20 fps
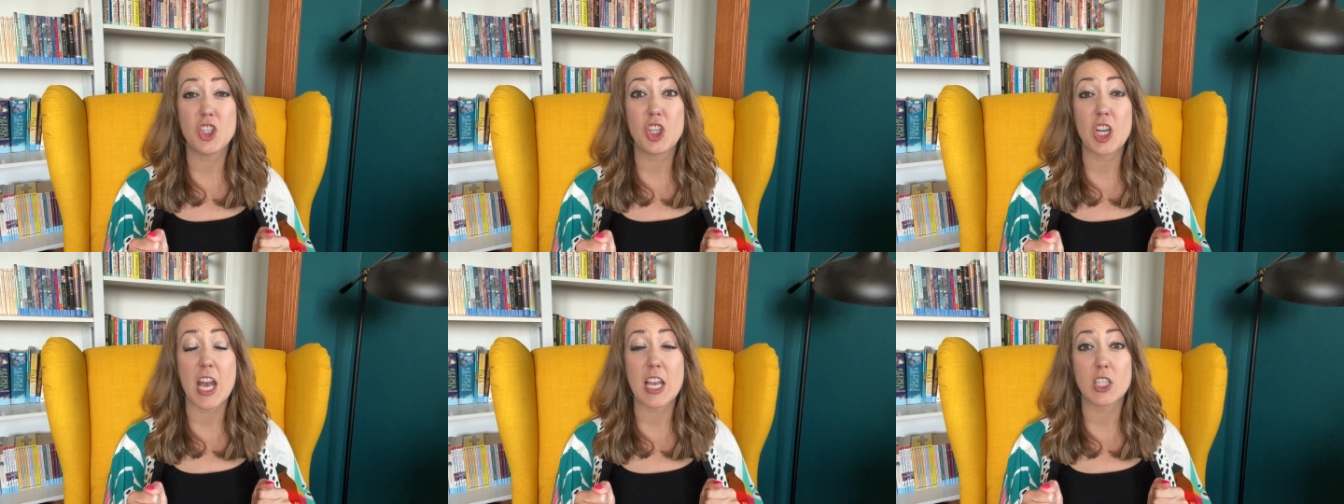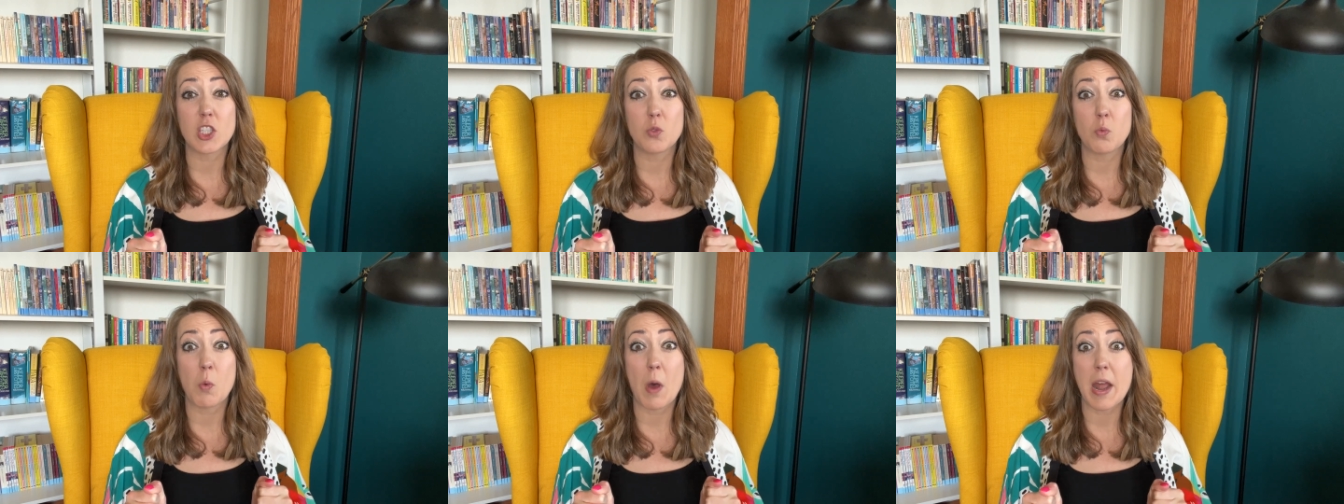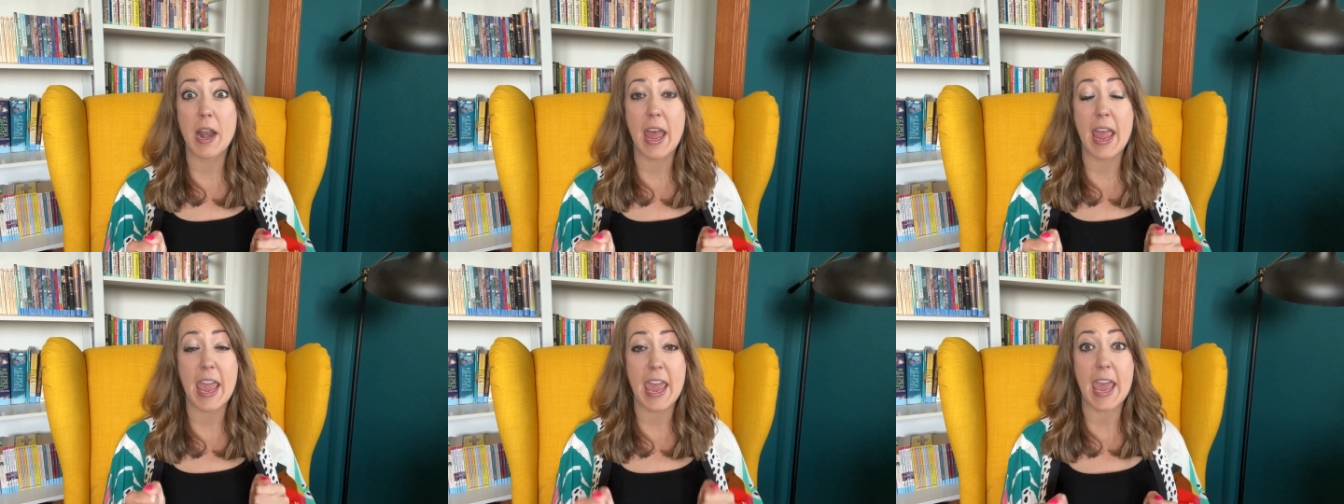just
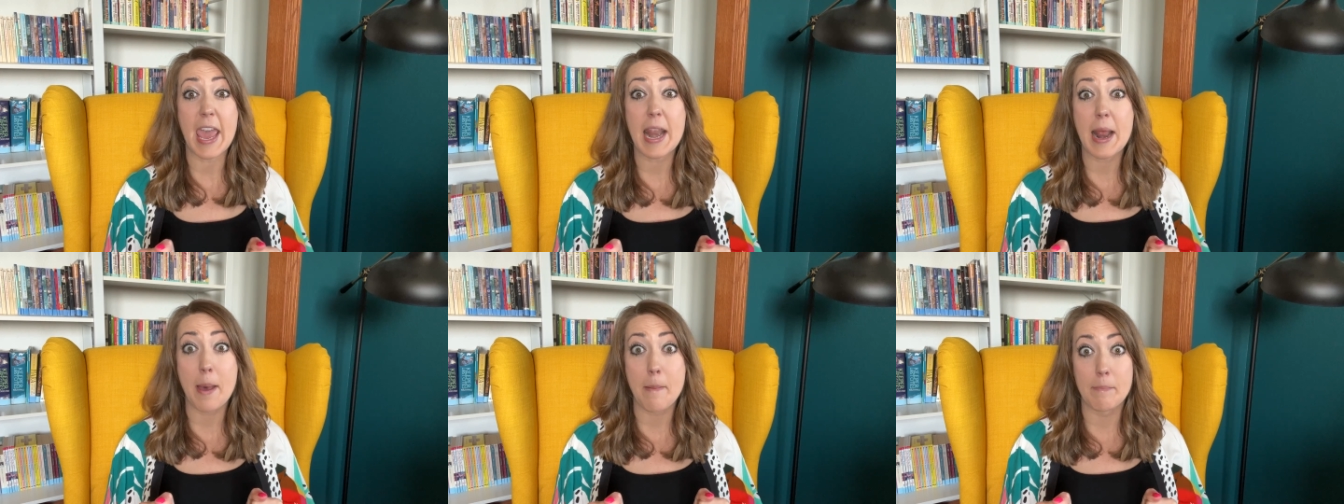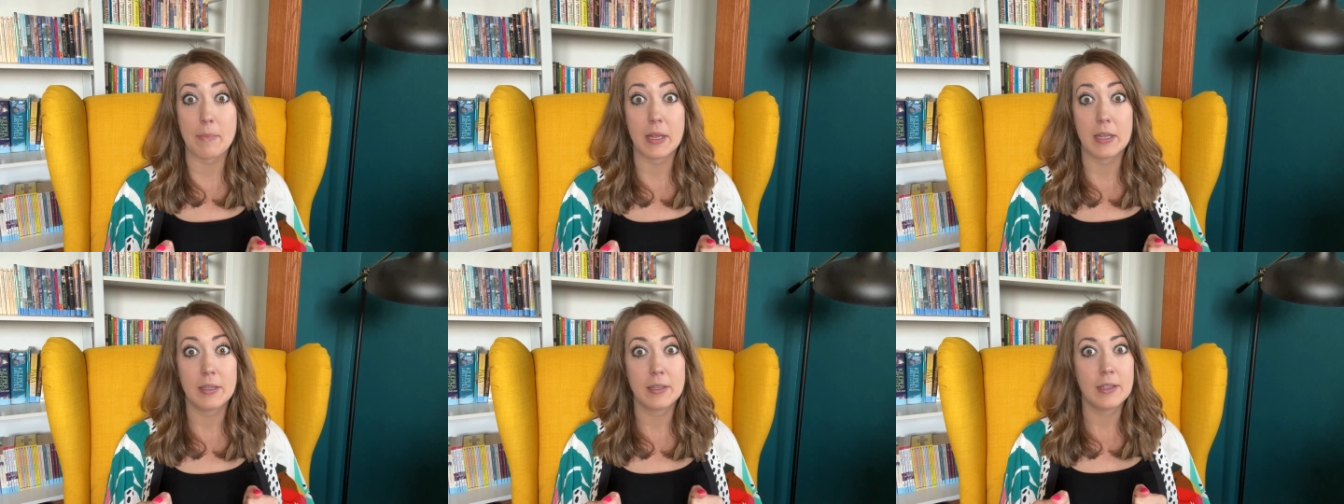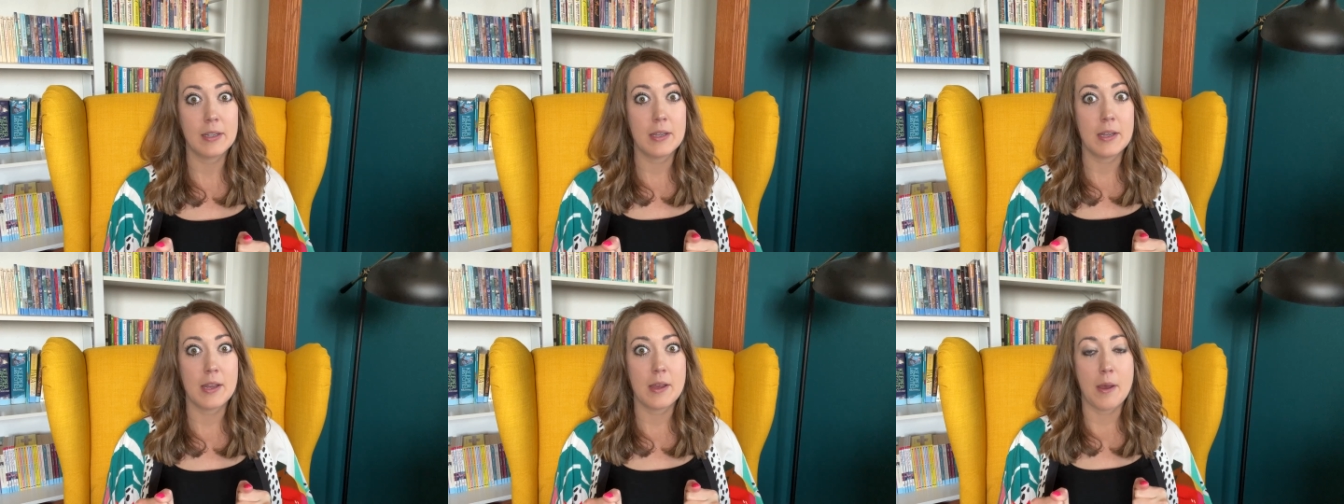want to hit them.
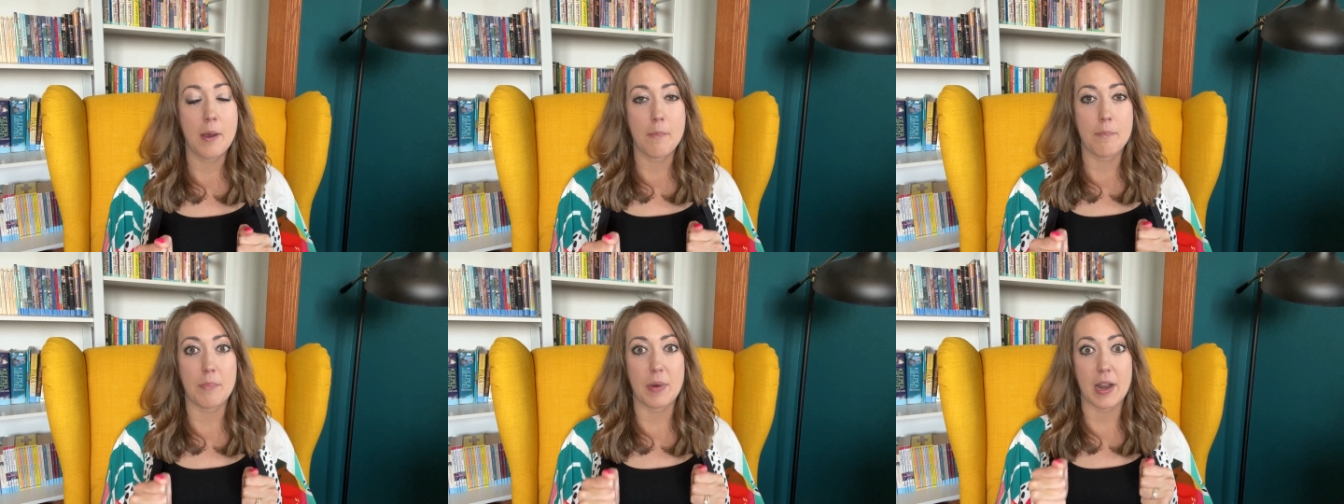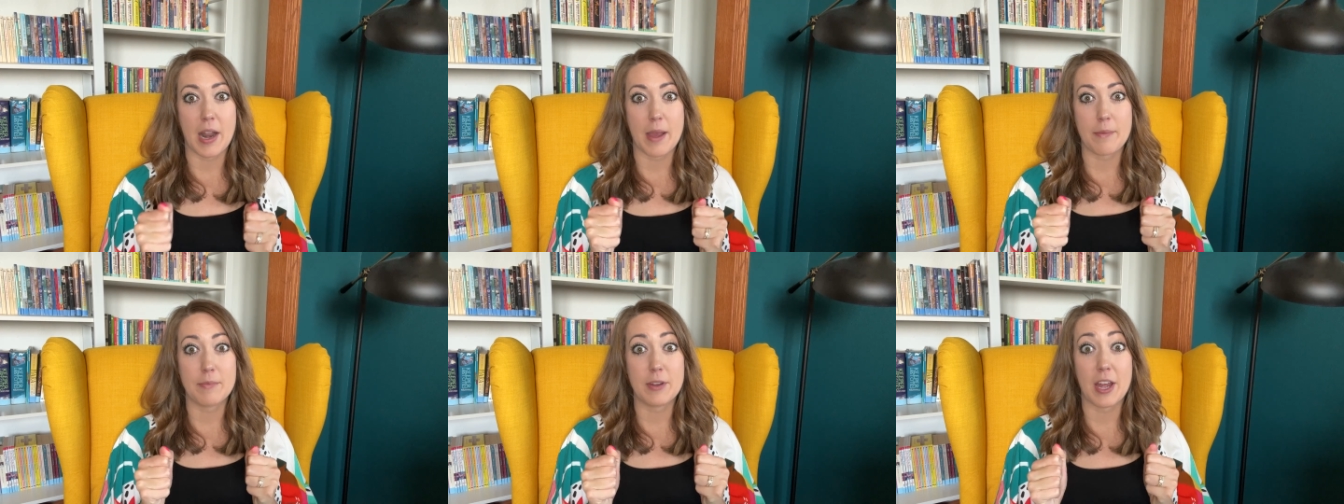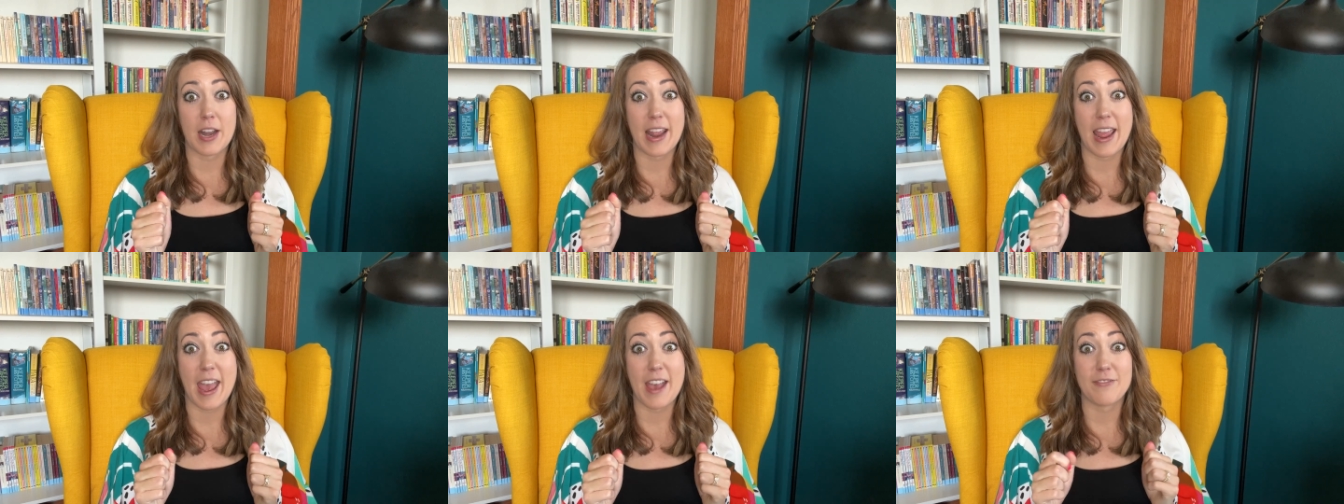But I'm
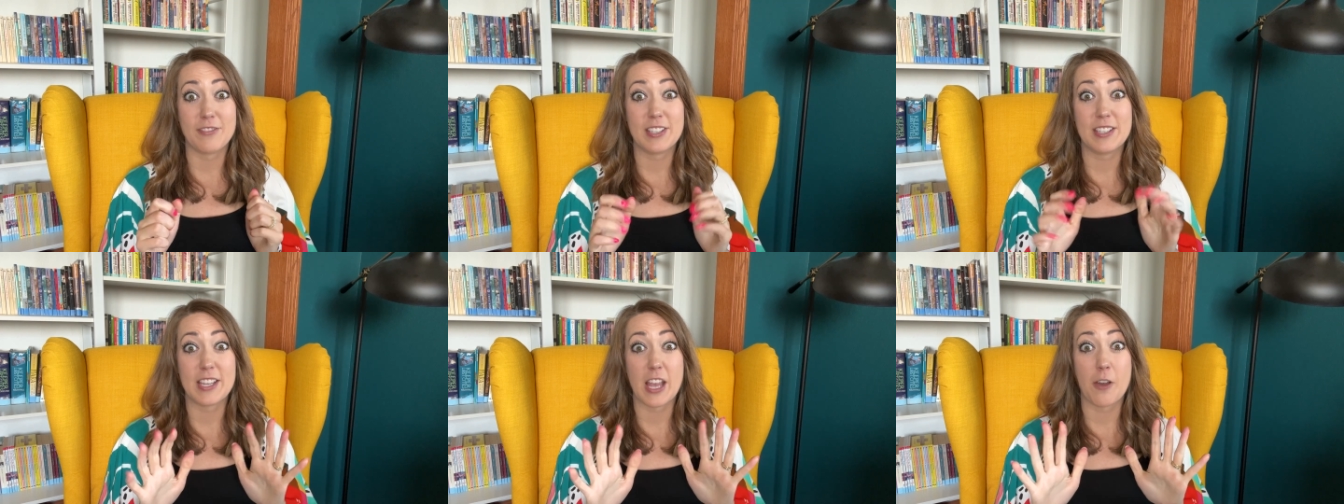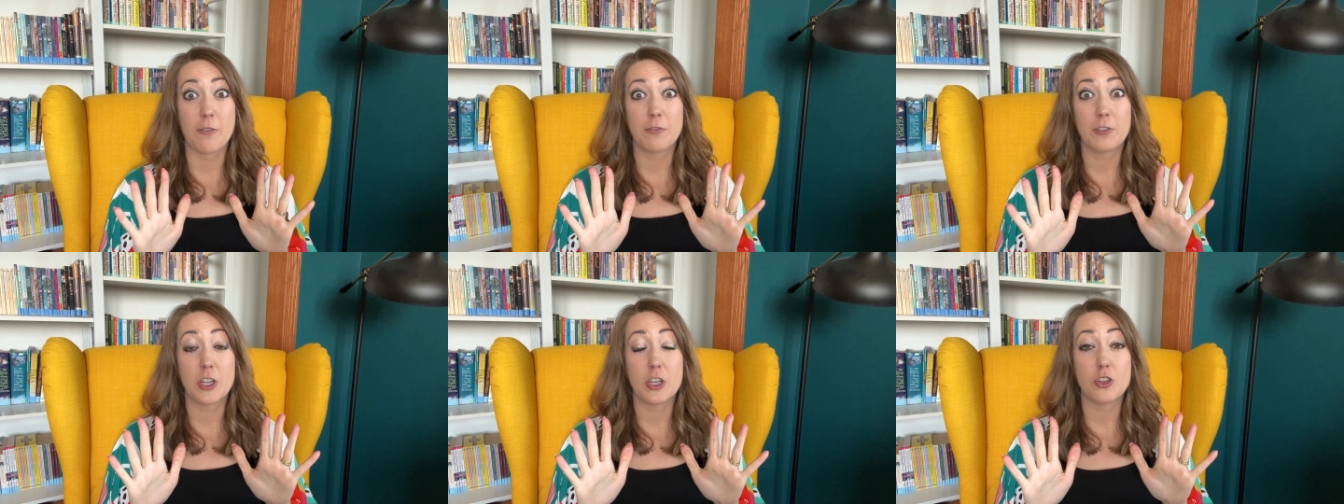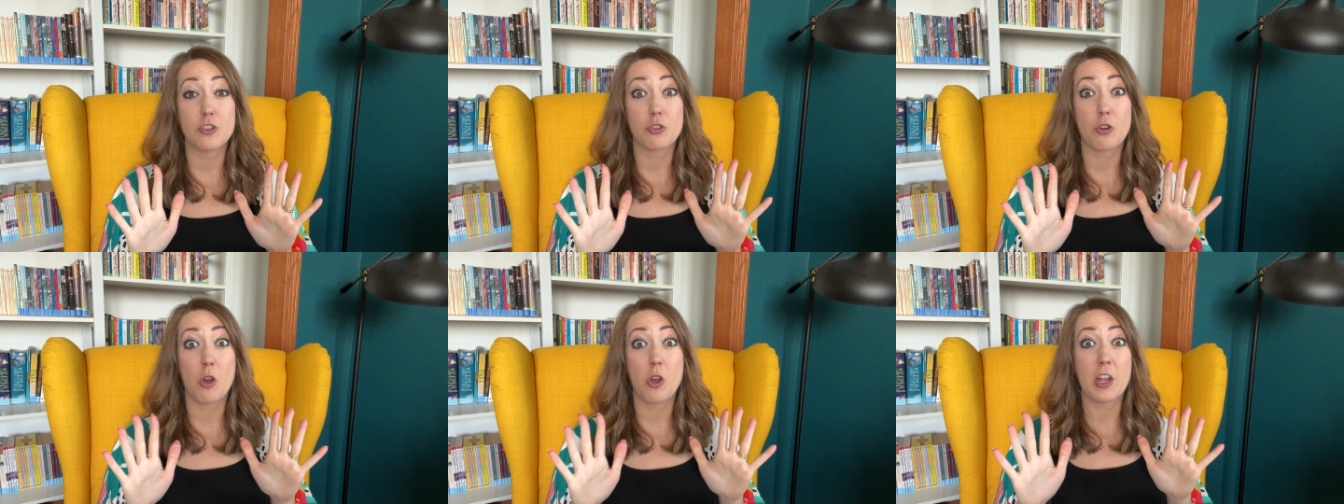going to have
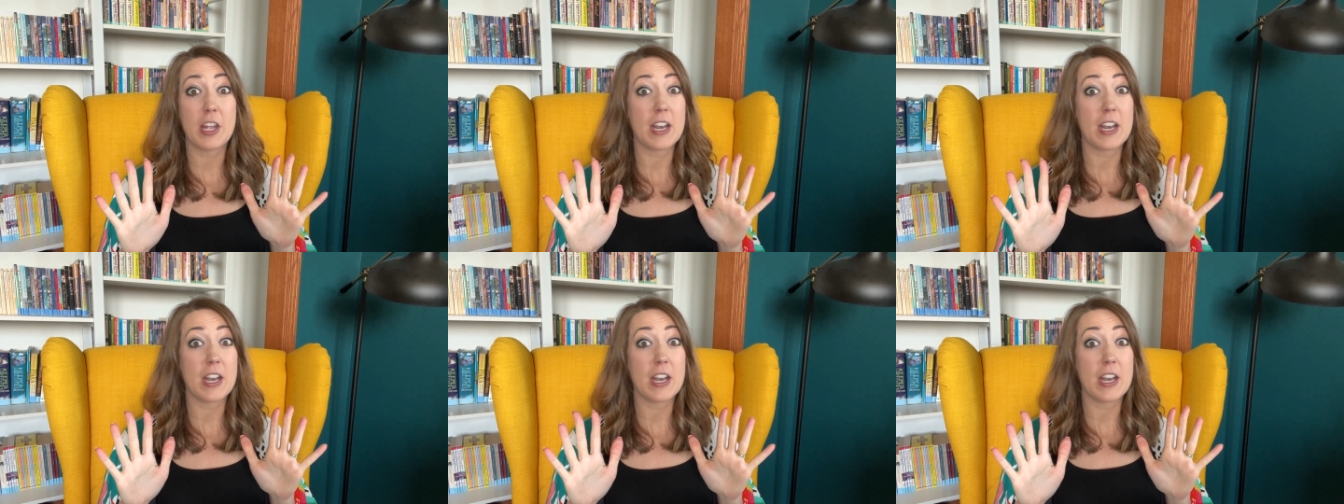self-control